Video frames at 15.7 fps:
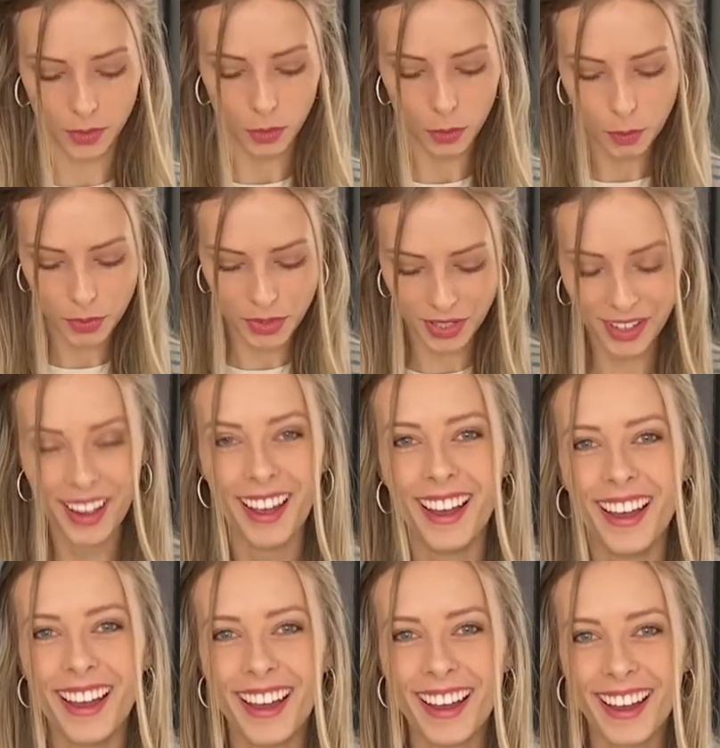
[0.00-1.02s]
oops,
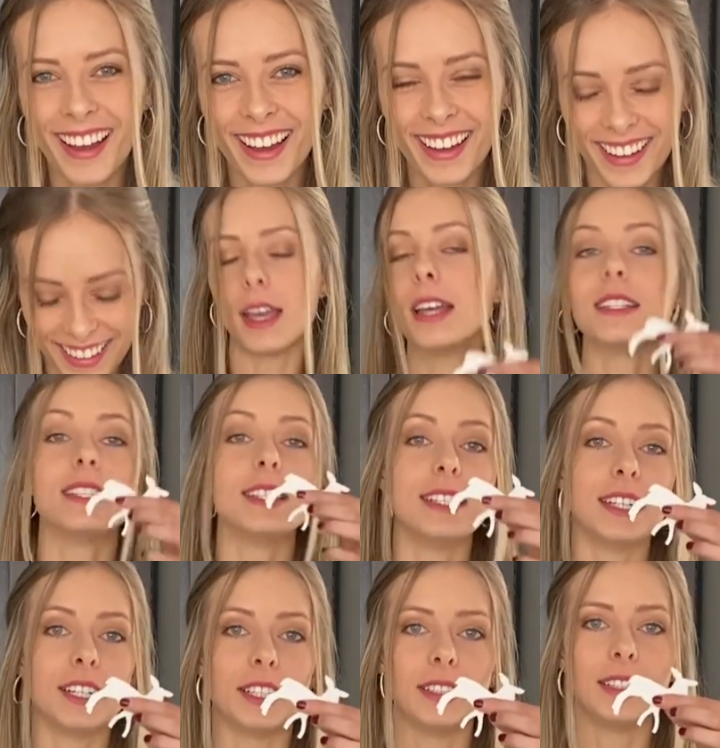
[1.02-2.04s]
as a
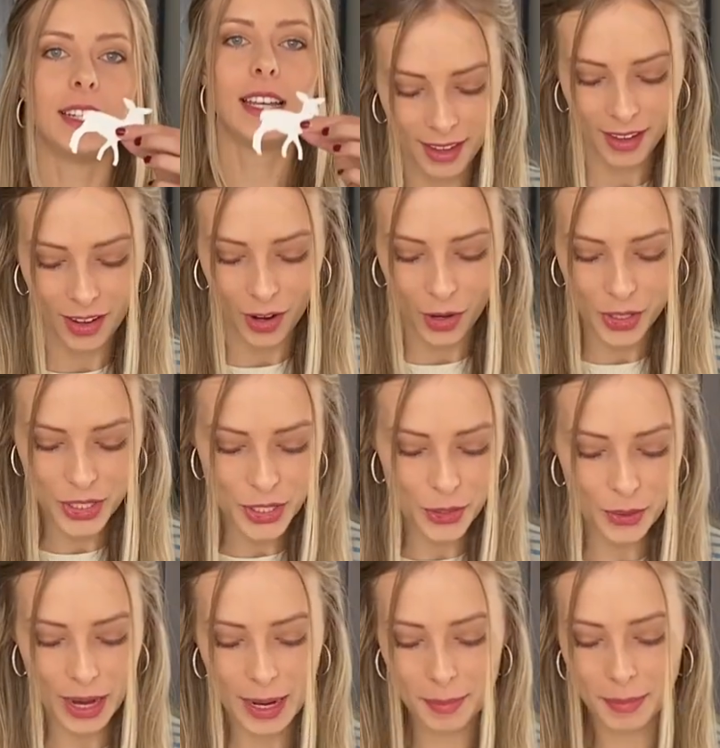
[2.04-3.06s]
deer. Also,
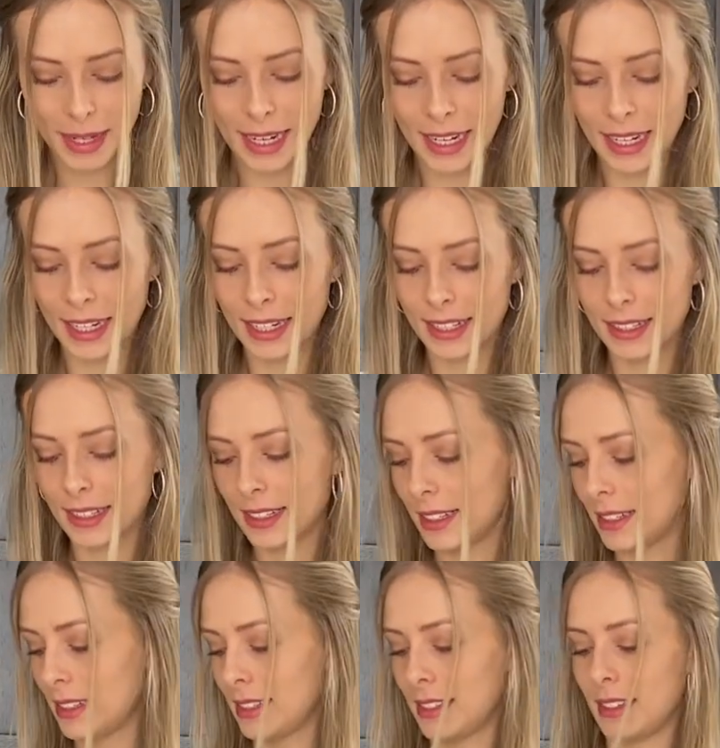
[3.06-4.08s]
I made
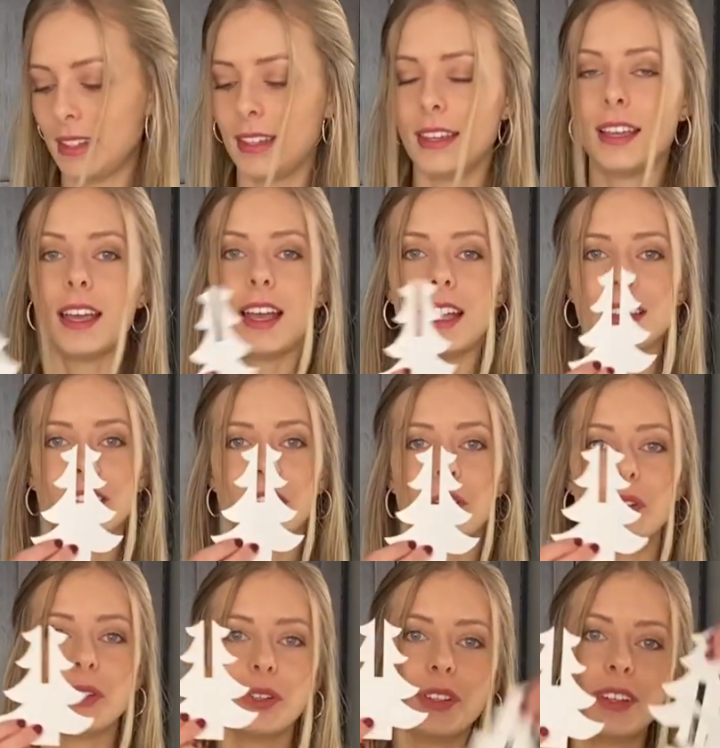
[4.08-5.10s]
a little